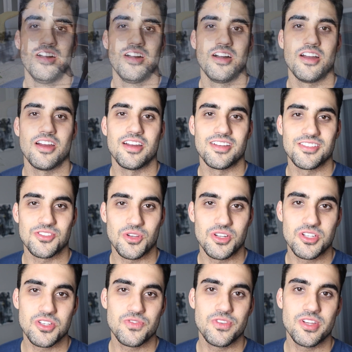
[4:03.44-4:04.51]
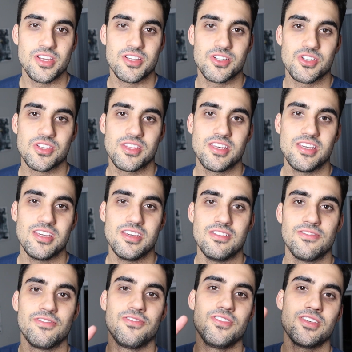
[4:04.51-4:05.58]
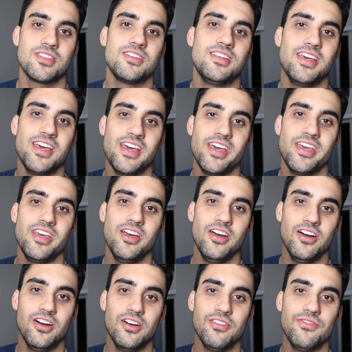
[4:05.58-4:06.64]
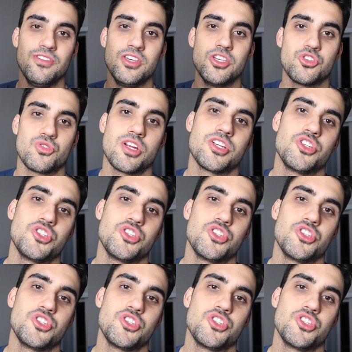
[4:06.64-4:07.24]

Alright, so I just finished the 5th day of the stretching